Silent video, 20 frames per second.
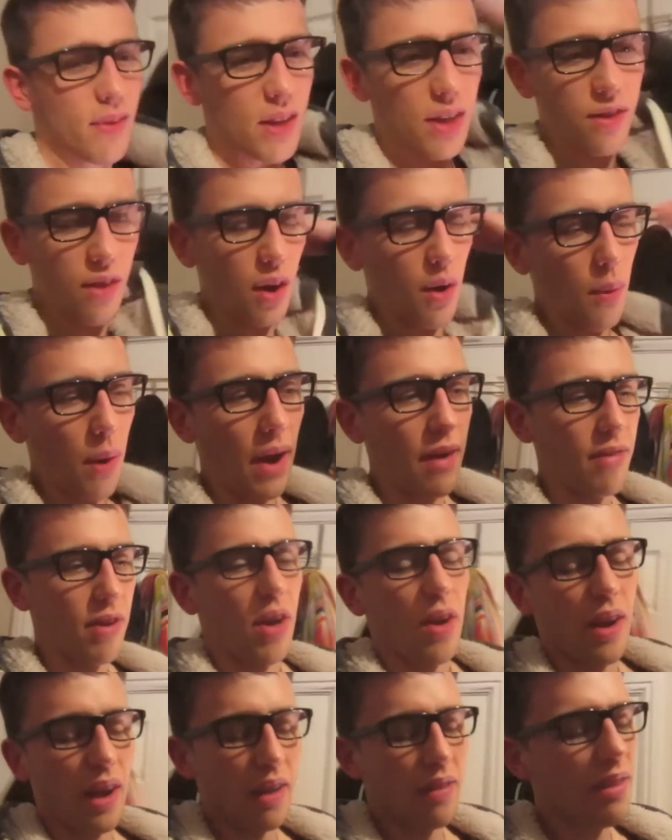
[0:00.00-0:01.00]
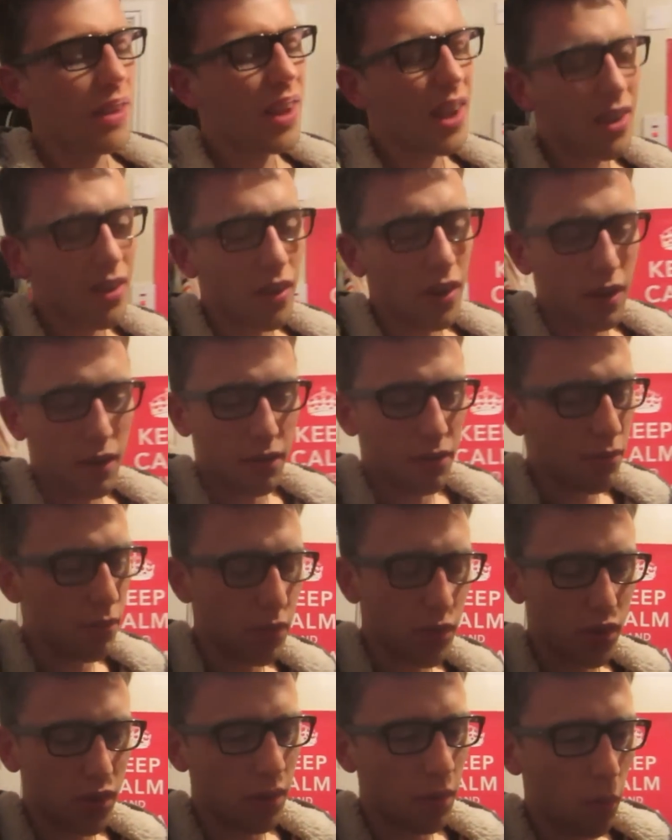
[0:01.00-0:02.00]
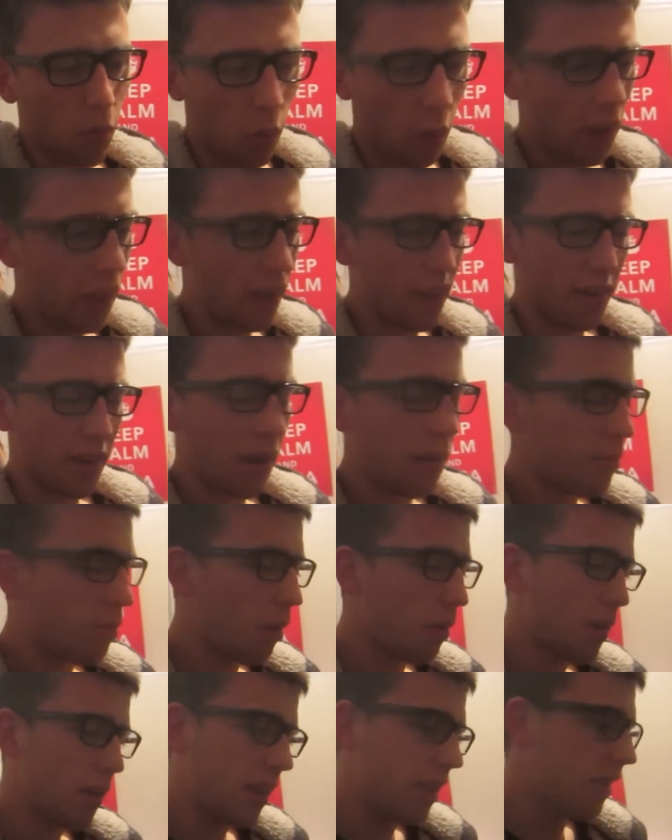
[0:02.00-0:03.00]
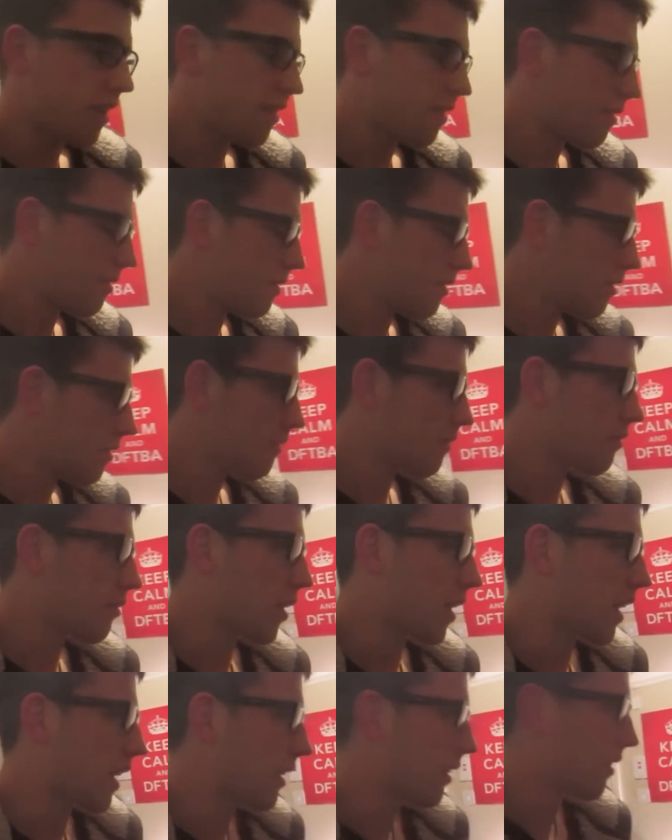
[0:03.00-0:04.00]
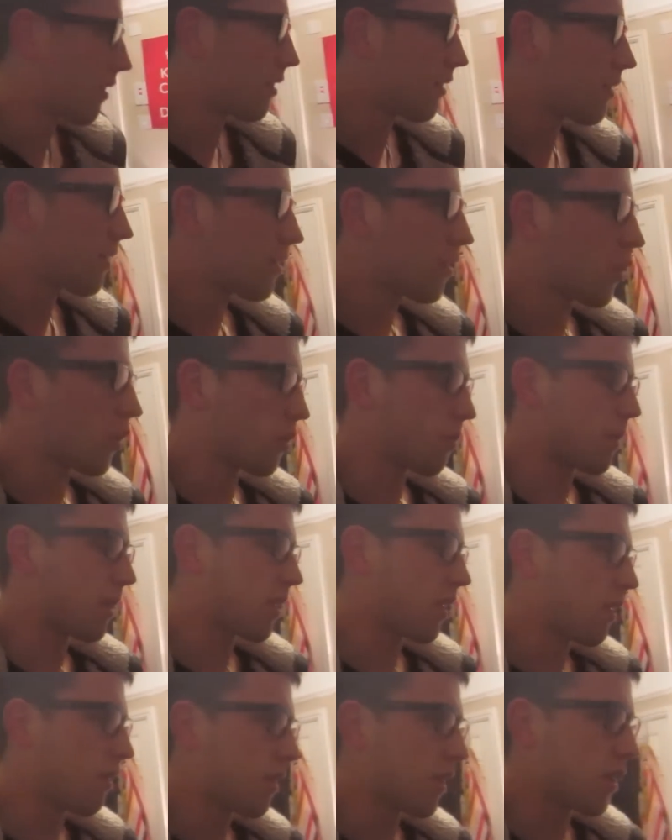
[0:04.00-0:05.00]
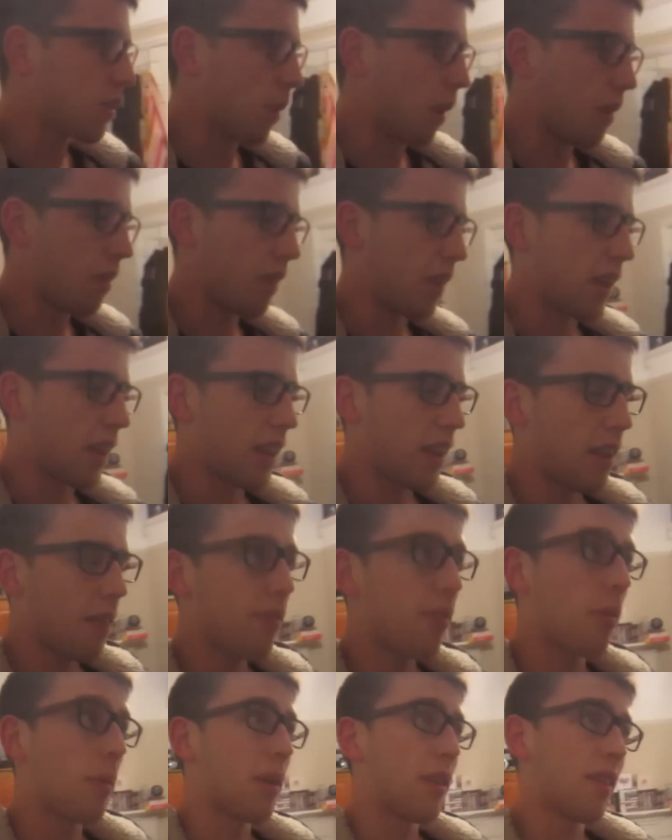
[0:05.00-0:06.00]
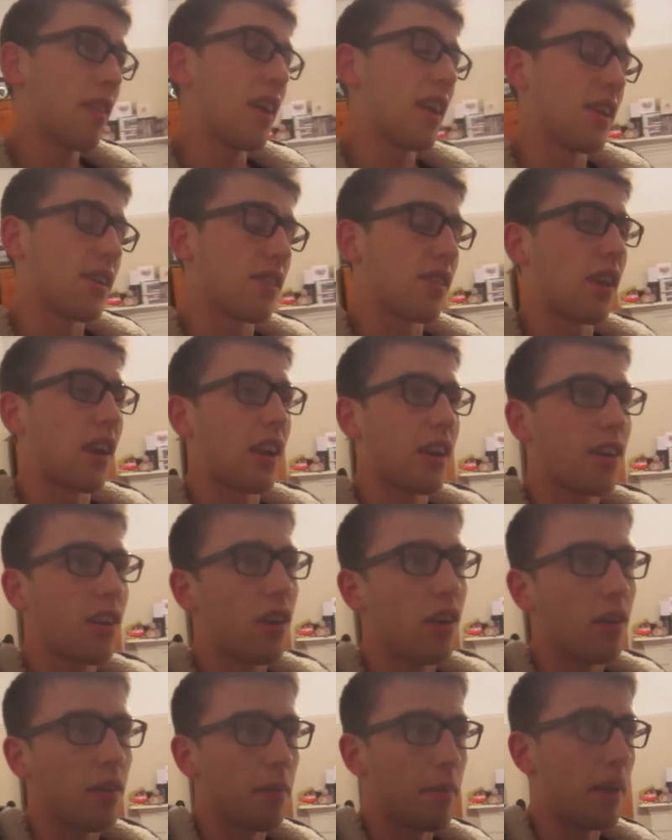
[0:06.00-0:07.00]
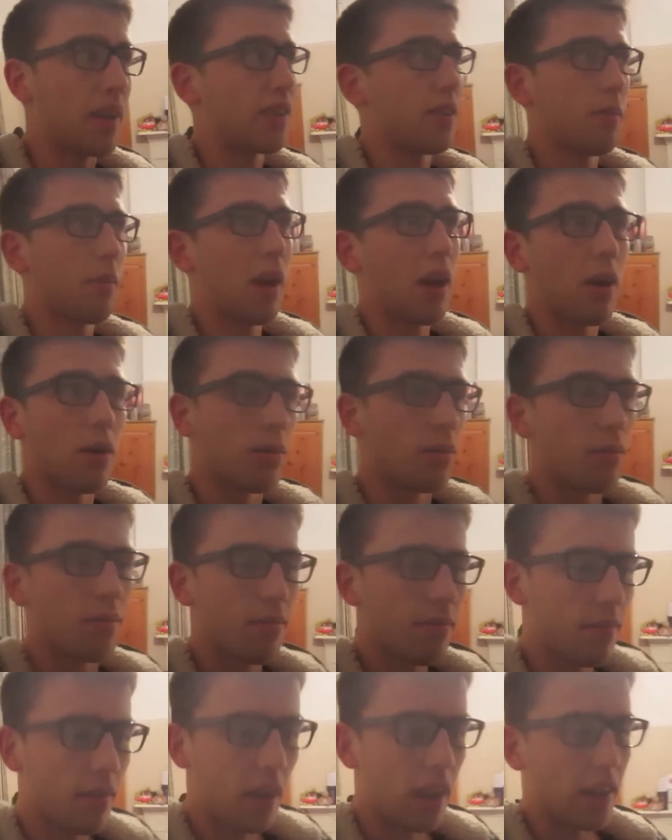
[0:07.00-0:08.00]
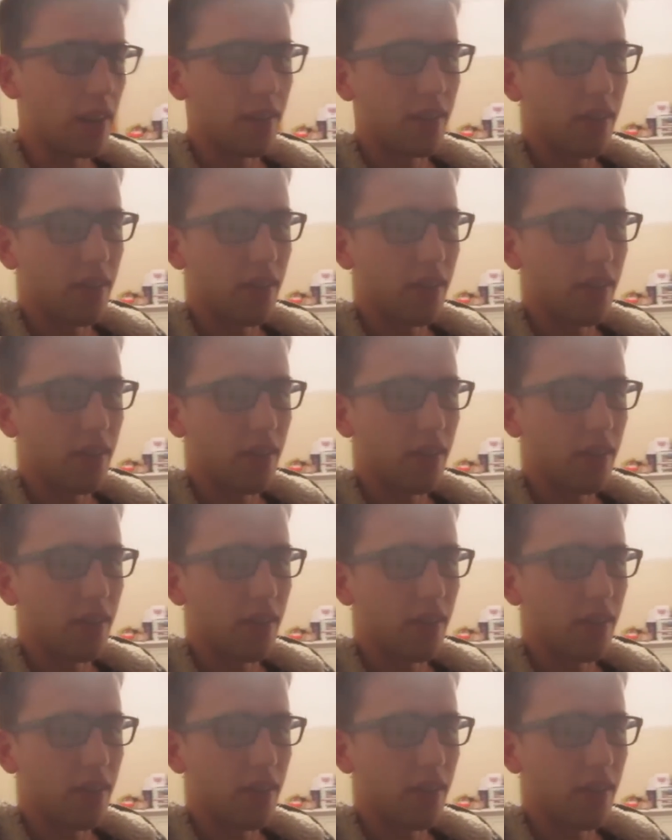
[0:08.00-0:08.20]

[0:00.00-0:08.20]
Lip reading: Don't know why I ever got it. I think I got it through some weird... I probably friggin' talked myself into it, thinking, if I'm in this, then I can't mess about and